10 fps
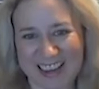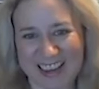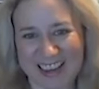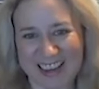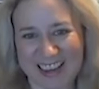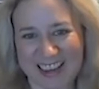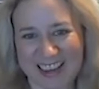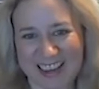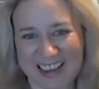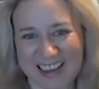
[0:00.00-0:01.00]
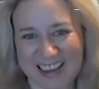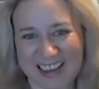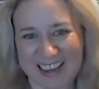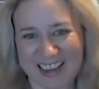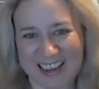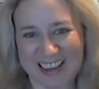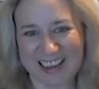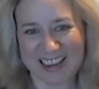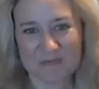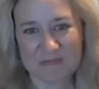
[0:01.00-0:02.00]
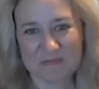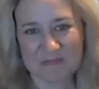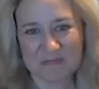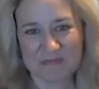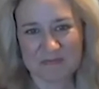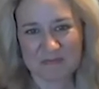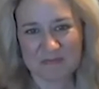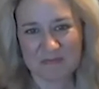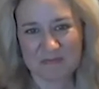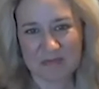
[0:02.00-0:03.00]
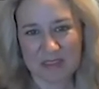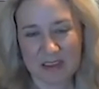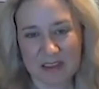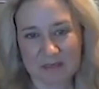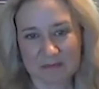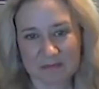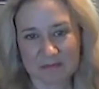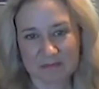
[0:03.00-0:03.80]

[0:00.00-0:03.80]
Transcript: The person shown says nothing.